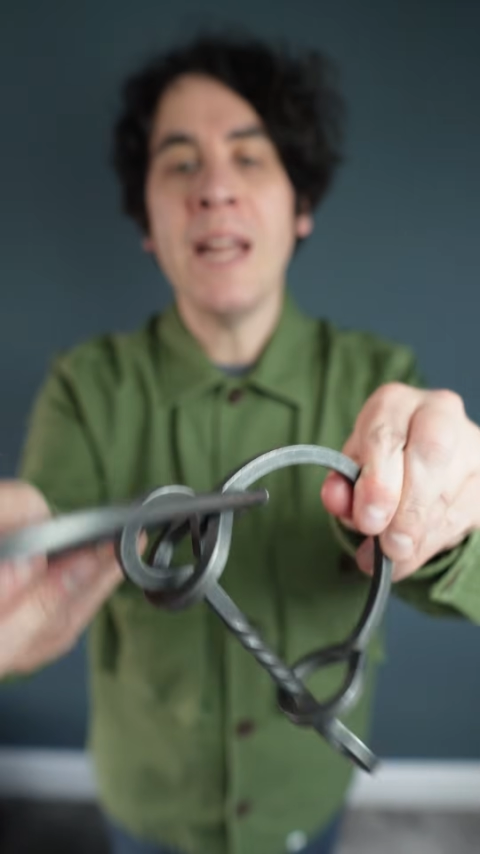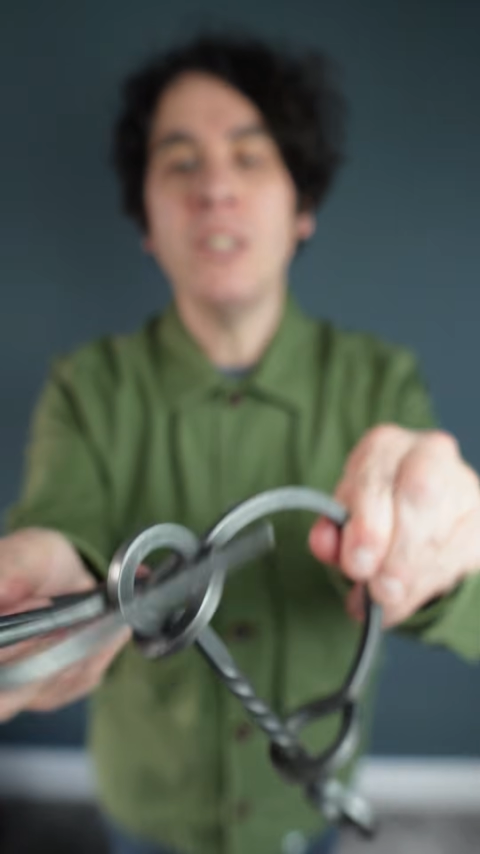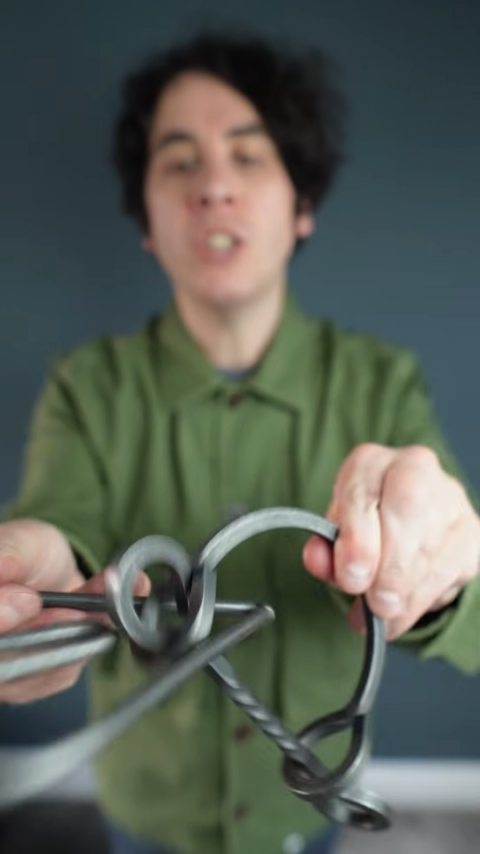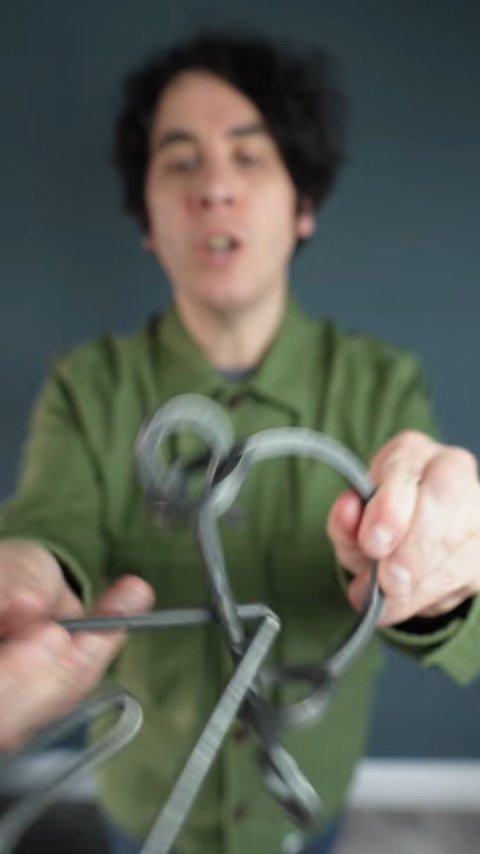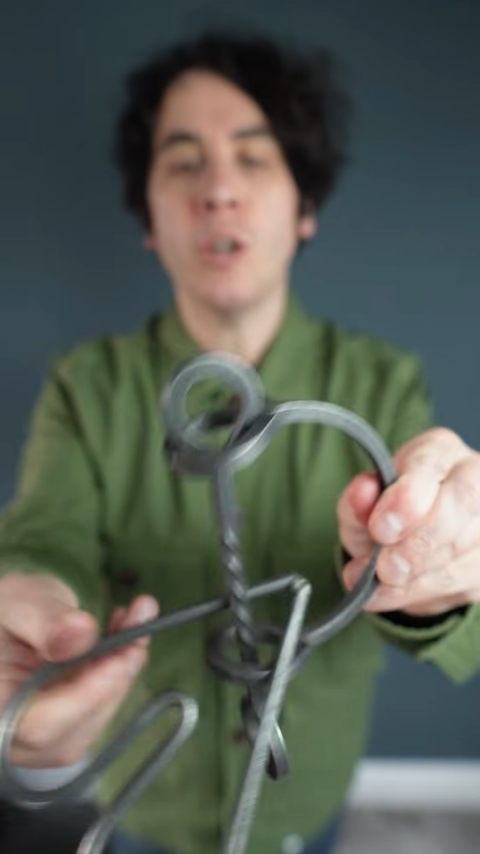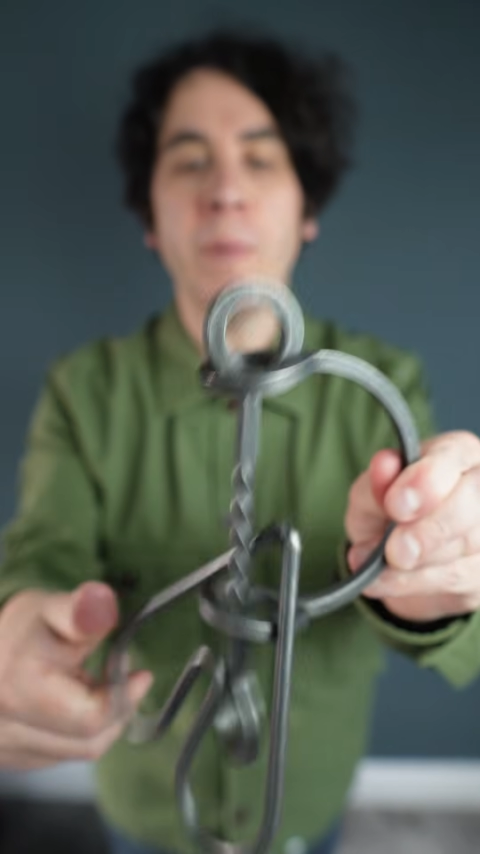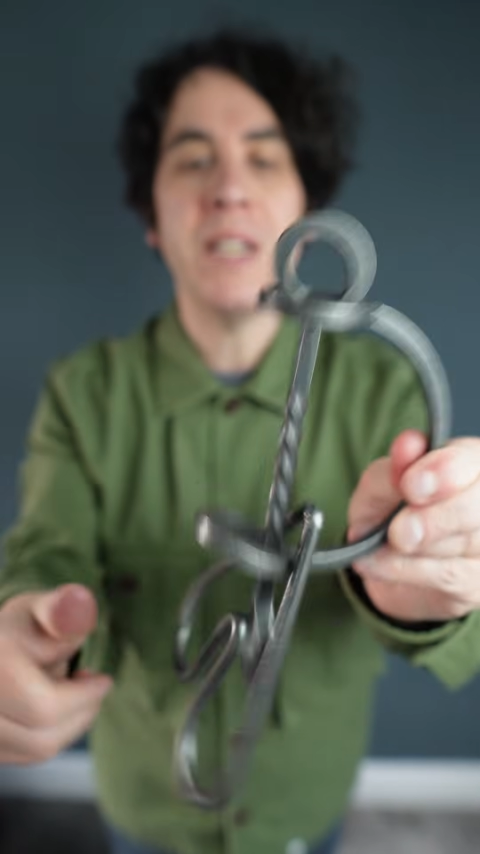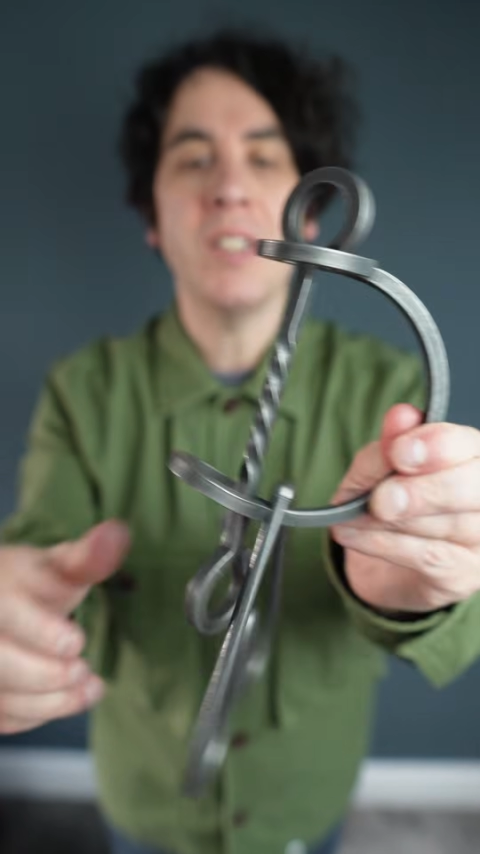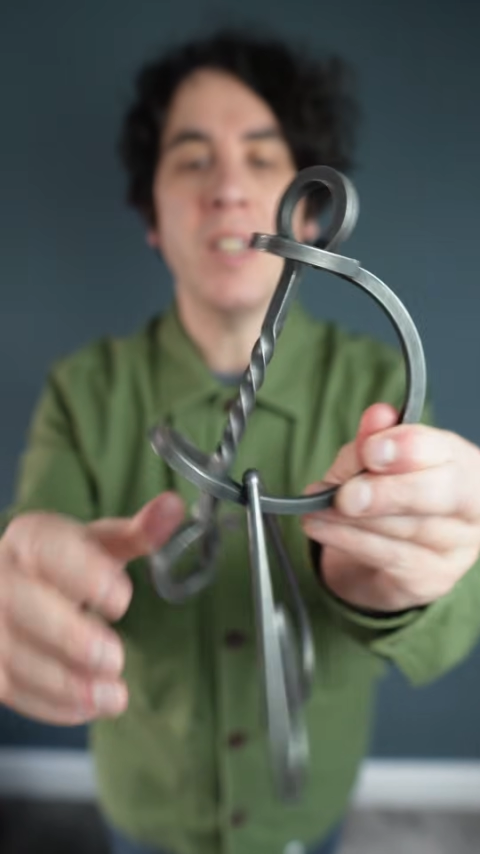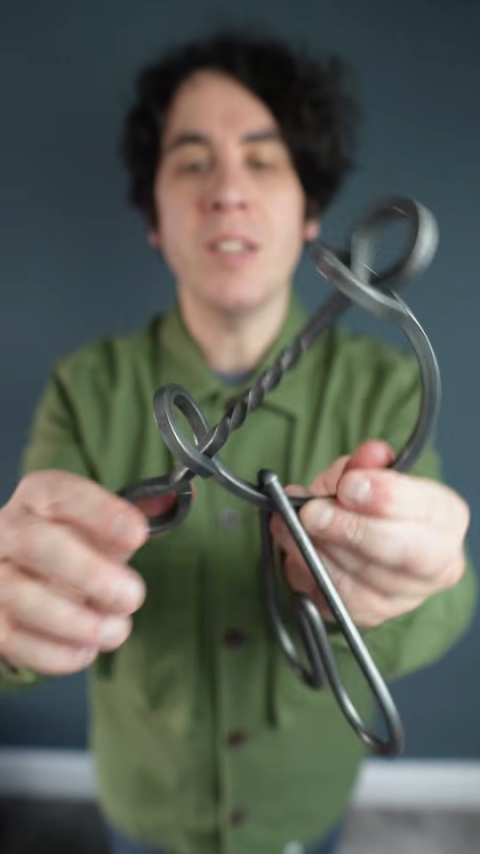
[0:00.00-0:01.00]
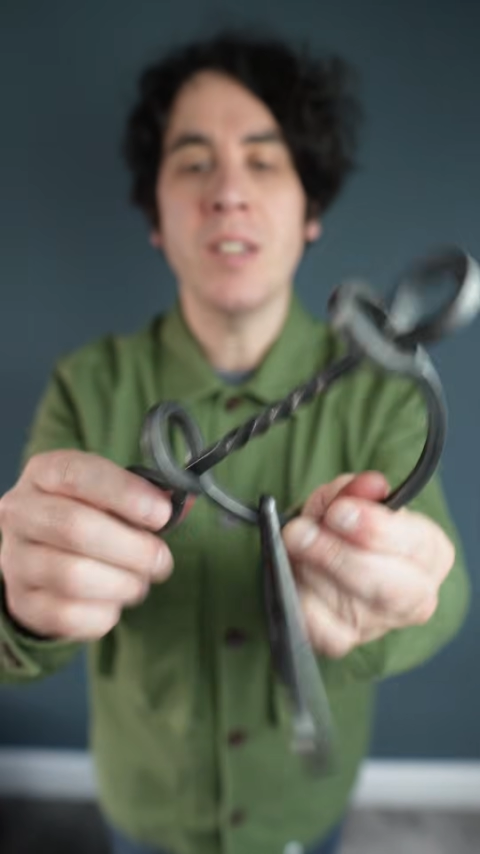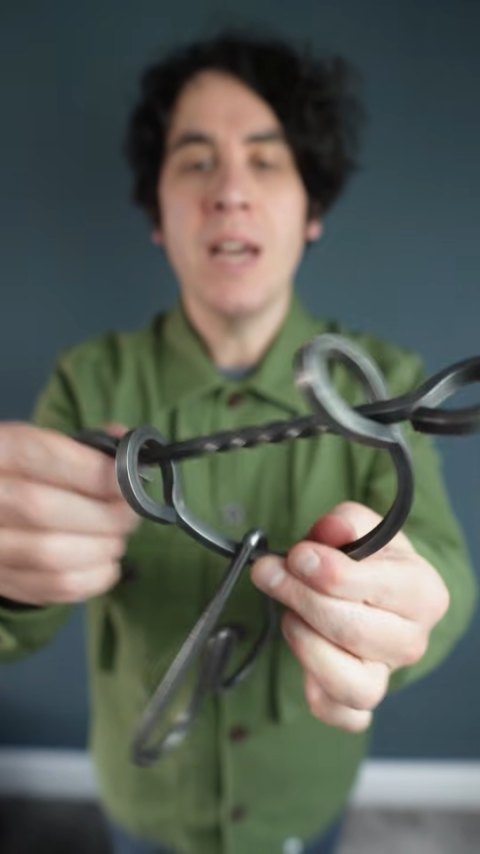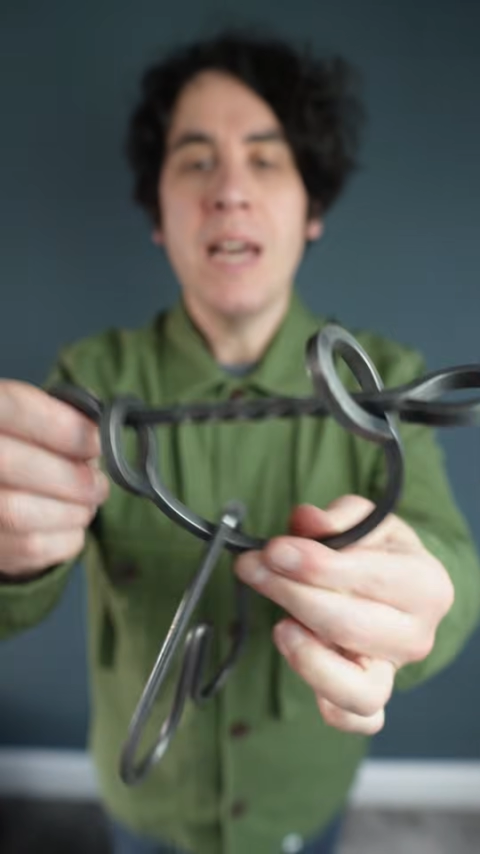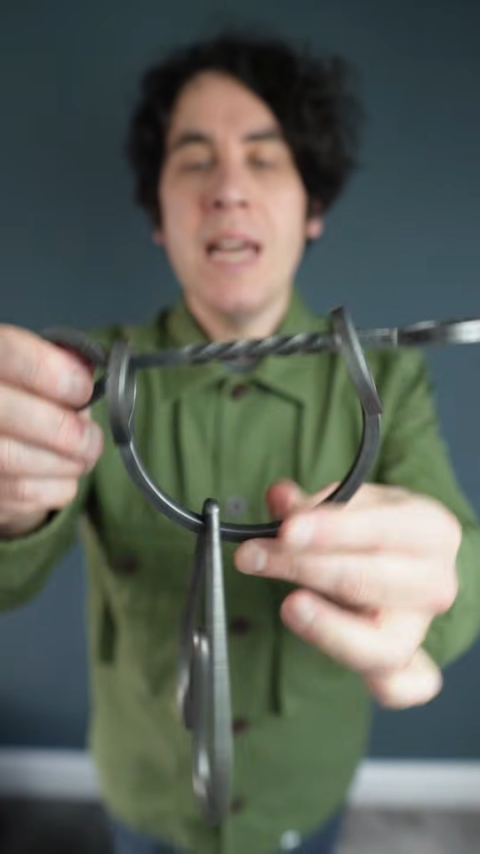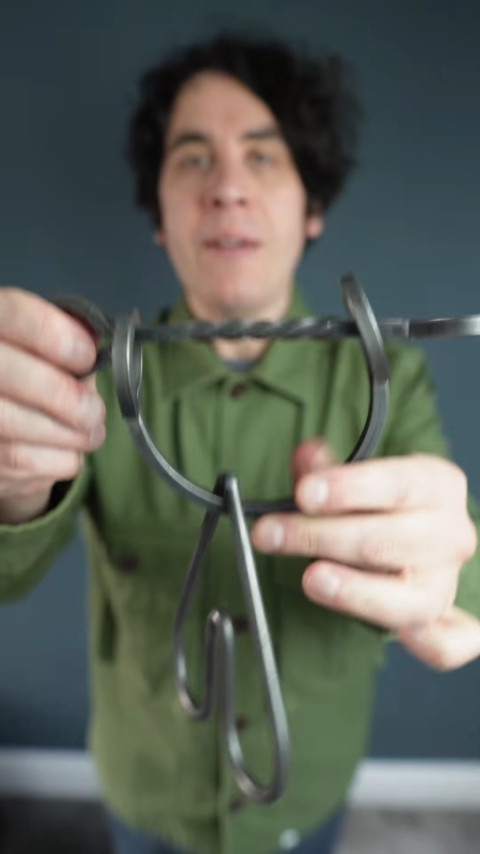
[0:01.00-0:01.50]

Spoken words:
interlocked pieces.